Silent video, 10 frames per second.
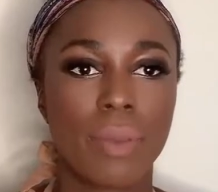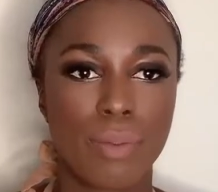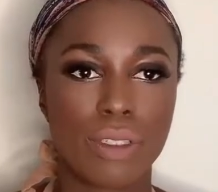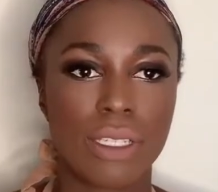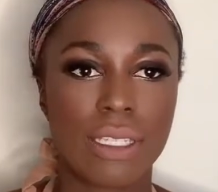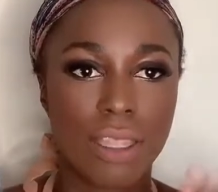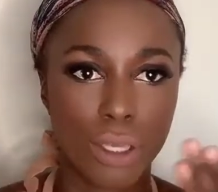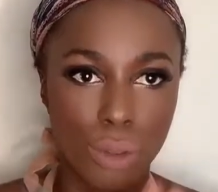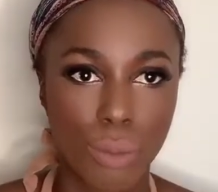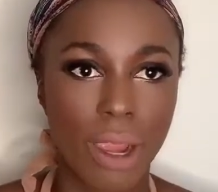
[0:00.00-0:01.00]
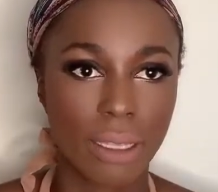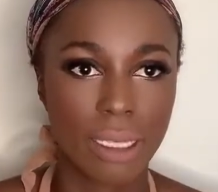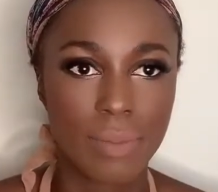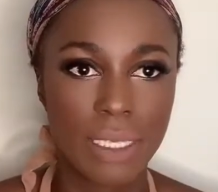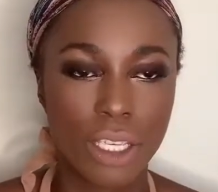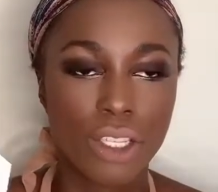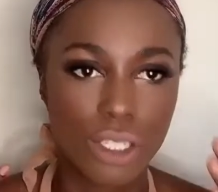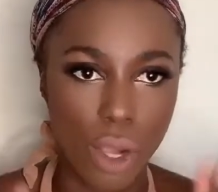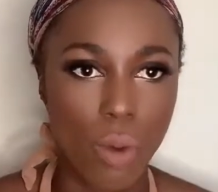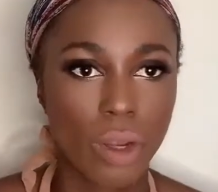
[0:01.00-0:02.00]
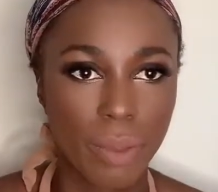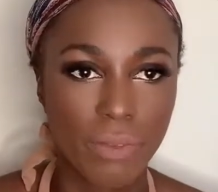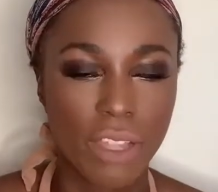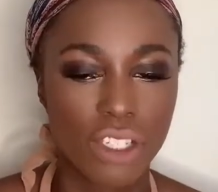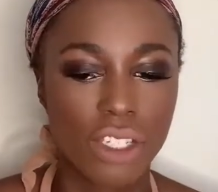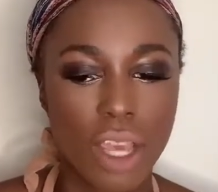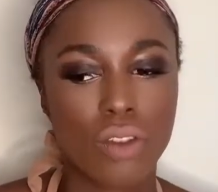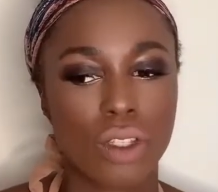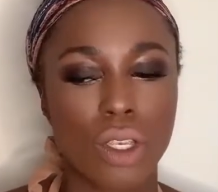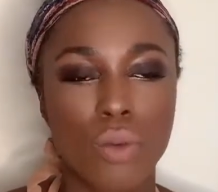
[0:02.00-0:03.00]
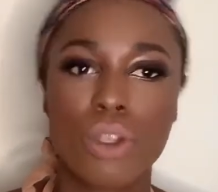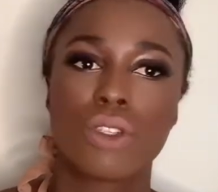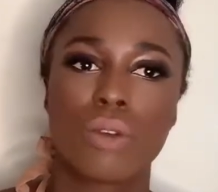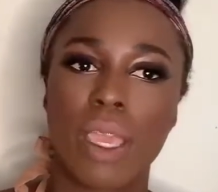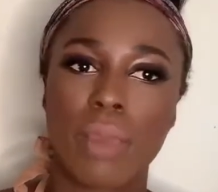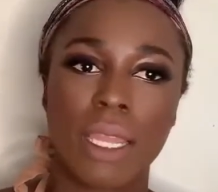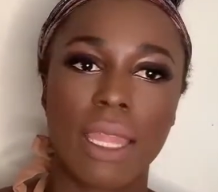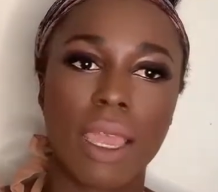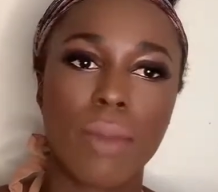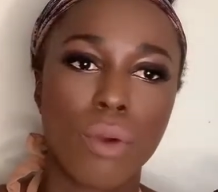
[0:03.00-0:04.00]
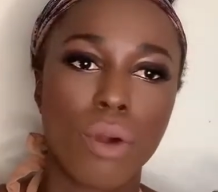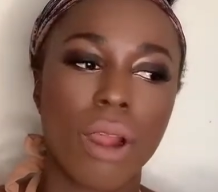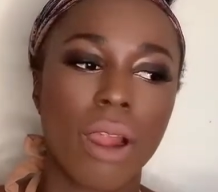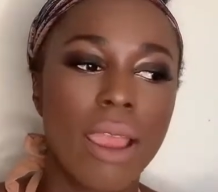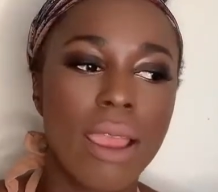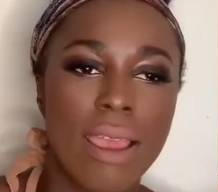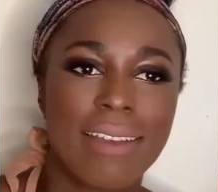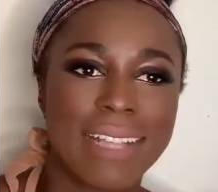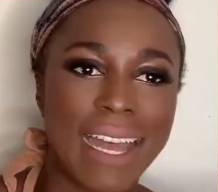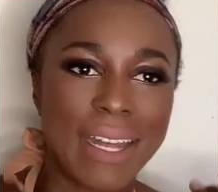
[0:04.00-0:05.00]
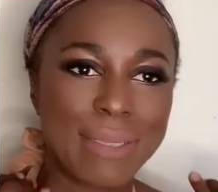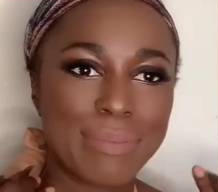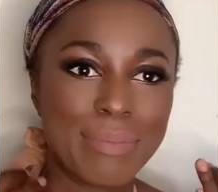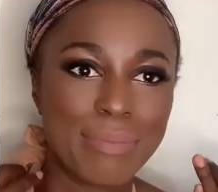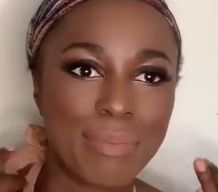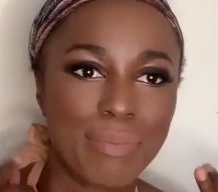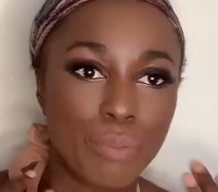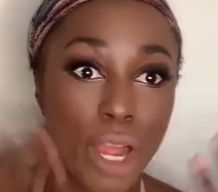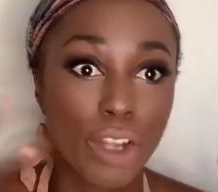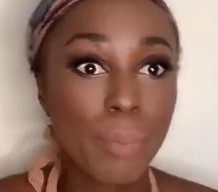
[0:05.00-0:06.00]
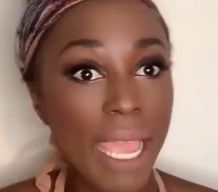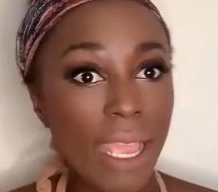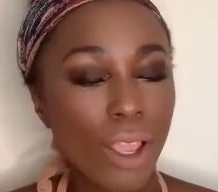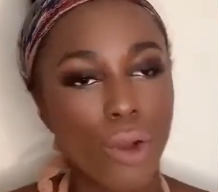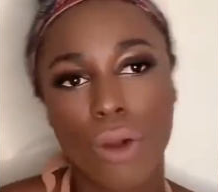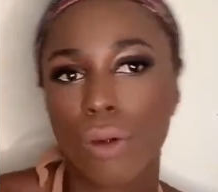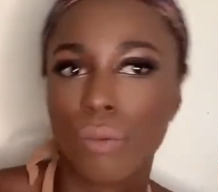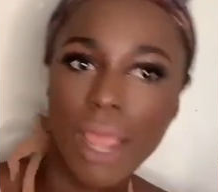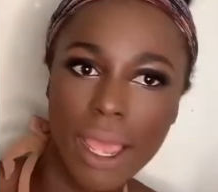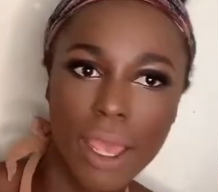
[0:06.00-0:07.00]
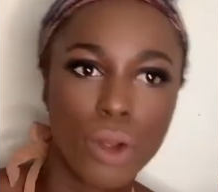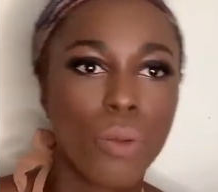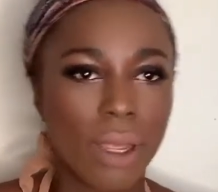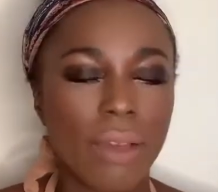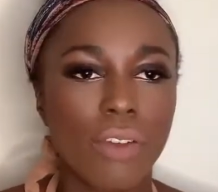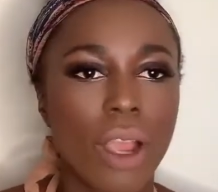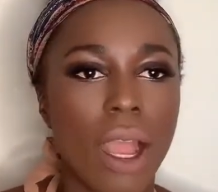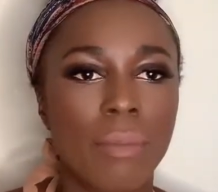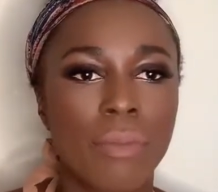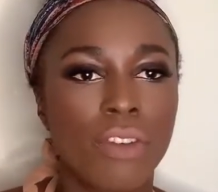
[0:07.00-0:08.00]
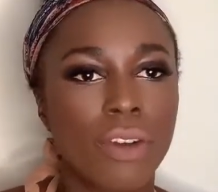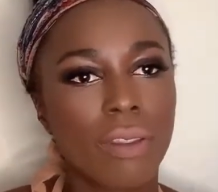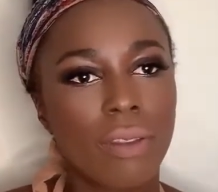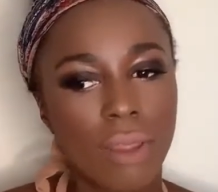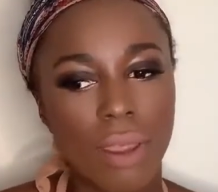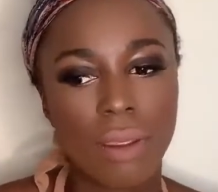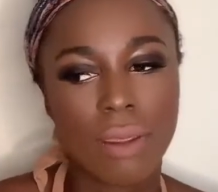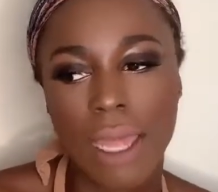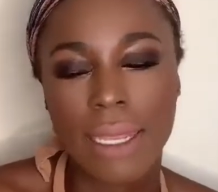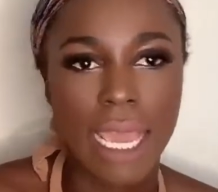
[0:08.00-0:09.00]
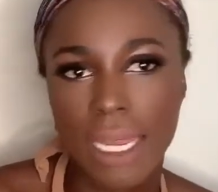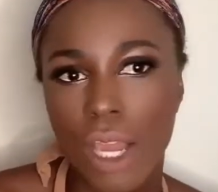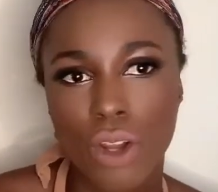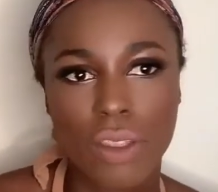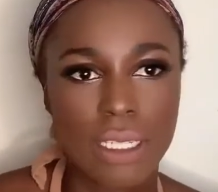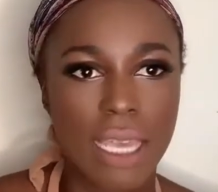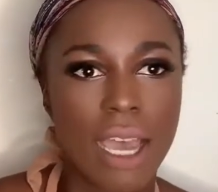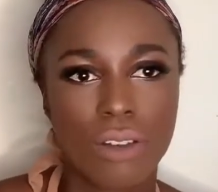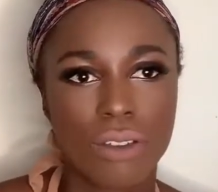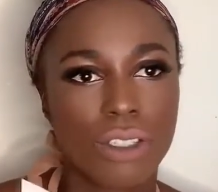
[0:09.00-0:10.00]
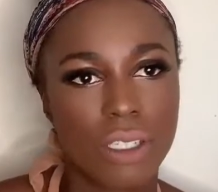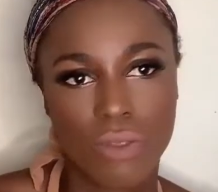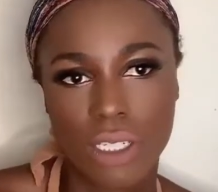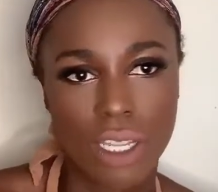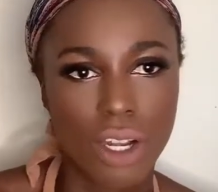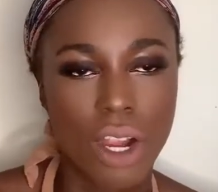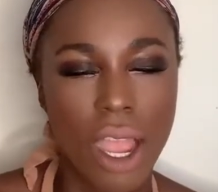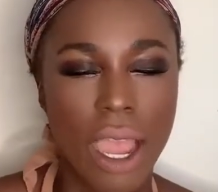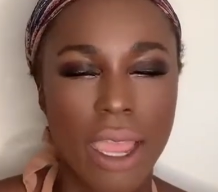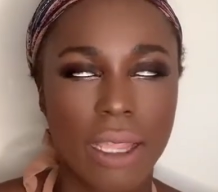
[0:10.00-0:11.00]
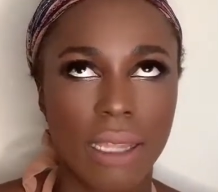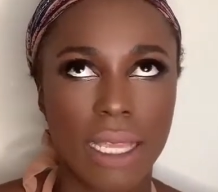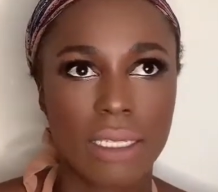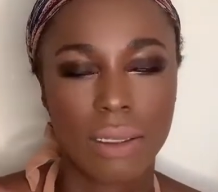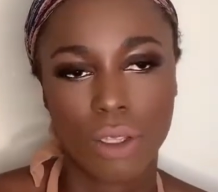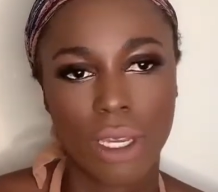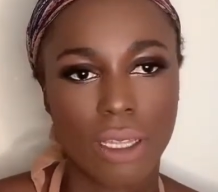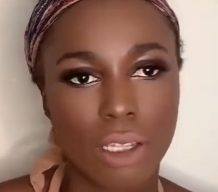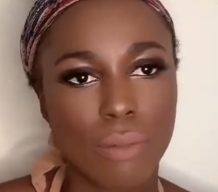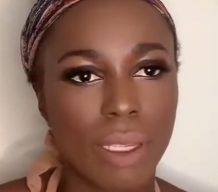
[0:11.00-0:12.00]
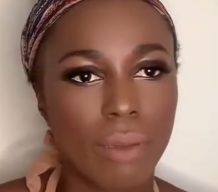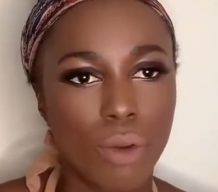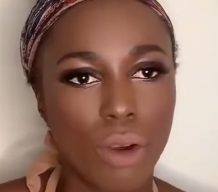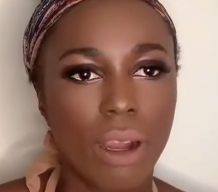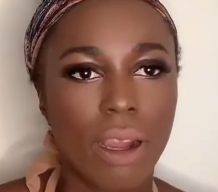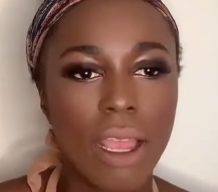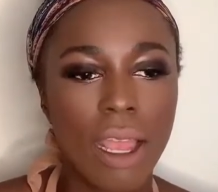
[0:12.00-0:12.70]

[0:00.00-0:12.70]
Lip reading: people to see that you're wearing lipstick. You don't want to be flushed out, so you would do maybe like a more brighter pink or red or whatever. For a night out on the town or just for dinner, I like to look a little bit more,